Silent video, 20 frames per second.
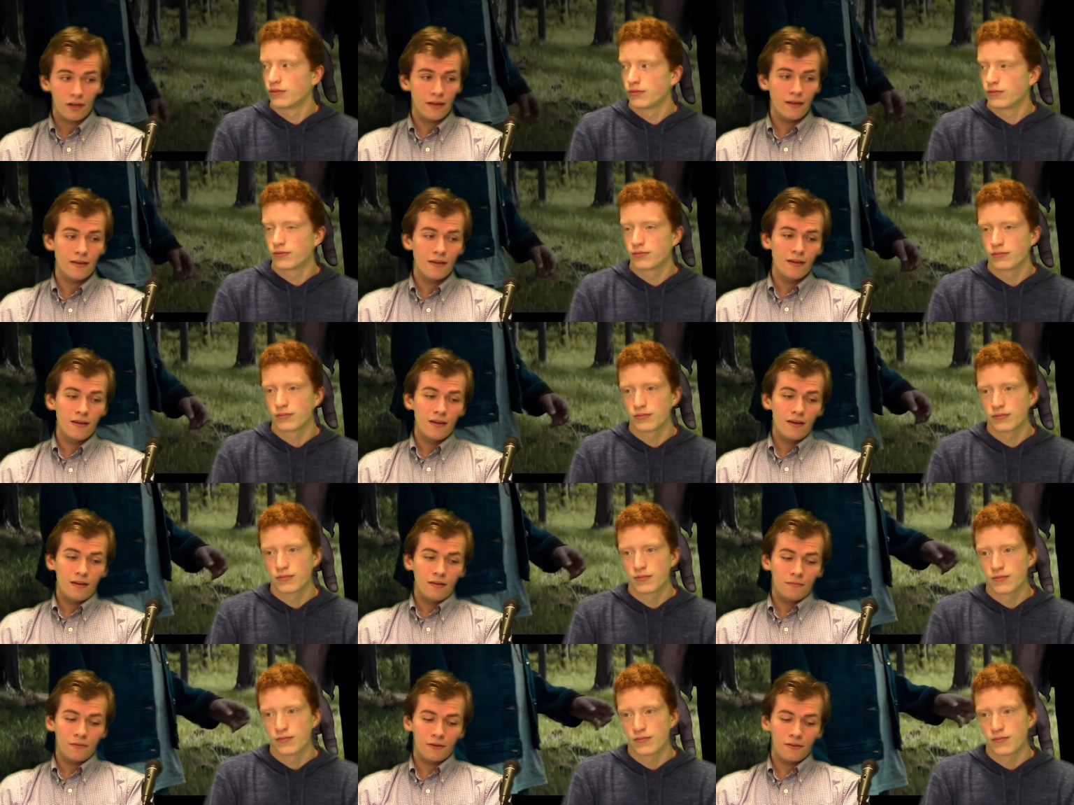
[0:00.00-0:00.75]
Speaker 1: Right.
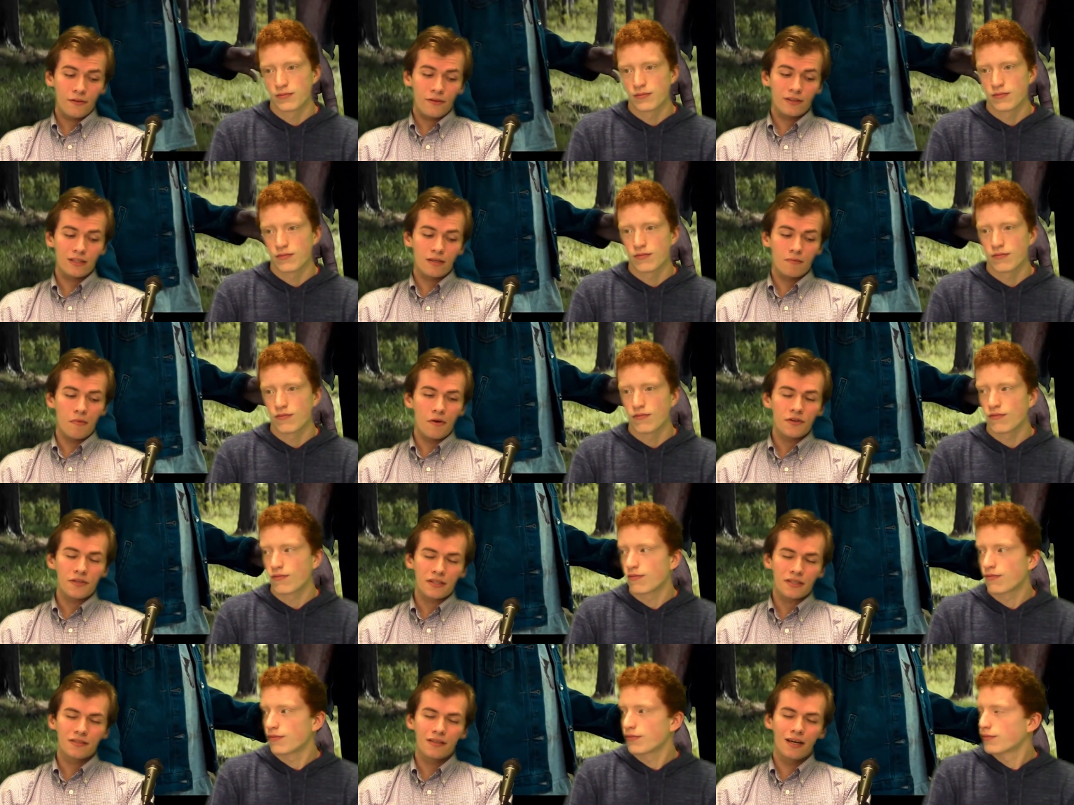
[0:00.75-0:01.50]
One of the things I'm most
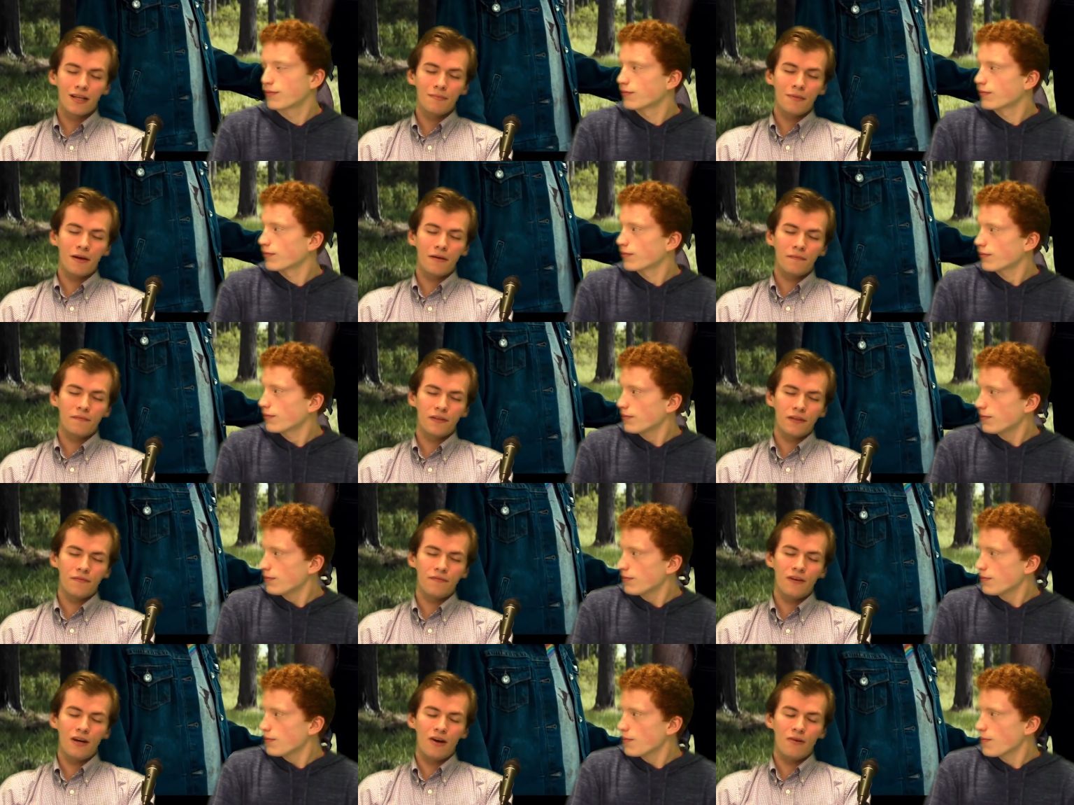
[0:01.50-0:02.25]
excited about for the
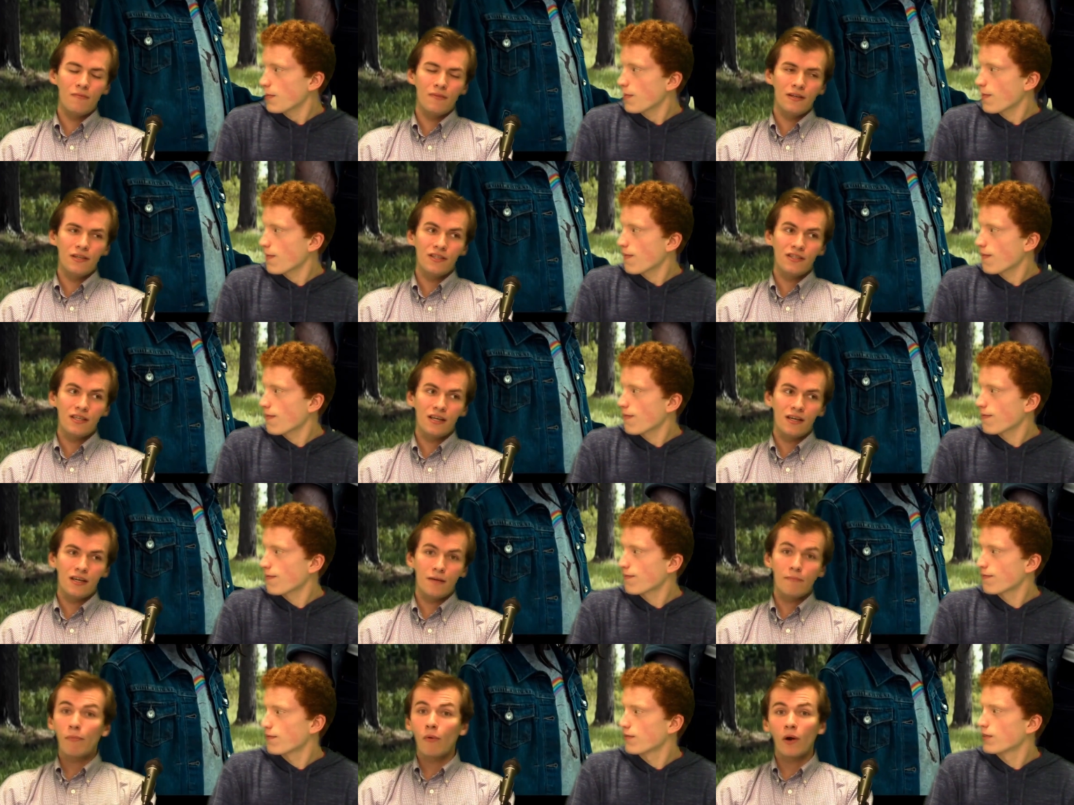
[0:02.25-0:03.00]
film is uh,
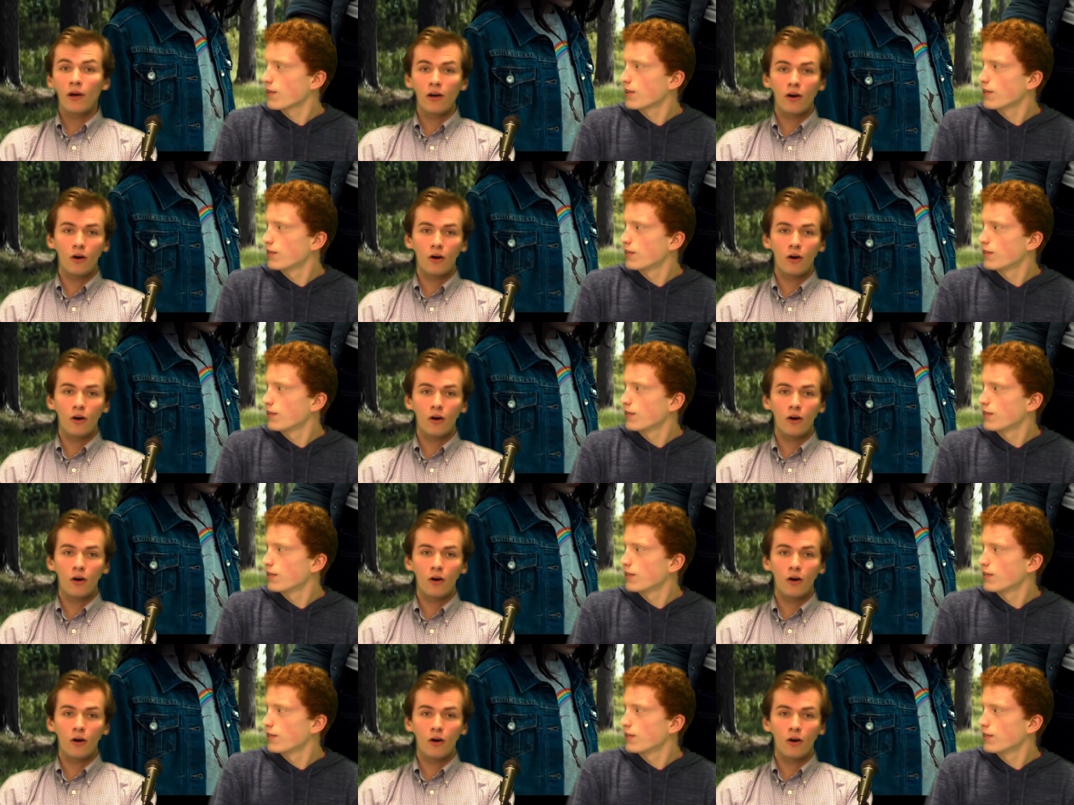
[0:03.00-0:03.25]
Boyd